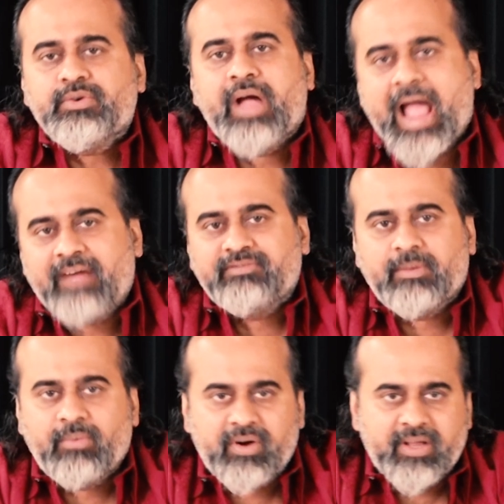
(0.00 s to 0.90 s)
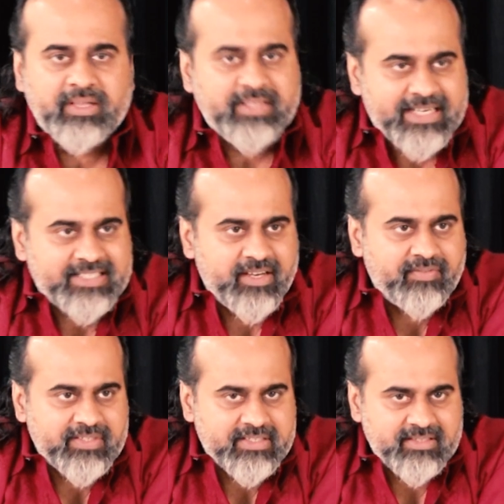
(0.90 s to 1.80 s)
you have the body. That's the
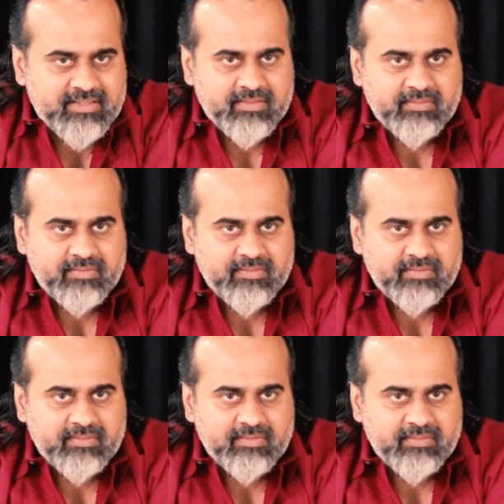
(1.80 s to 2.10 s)
difference.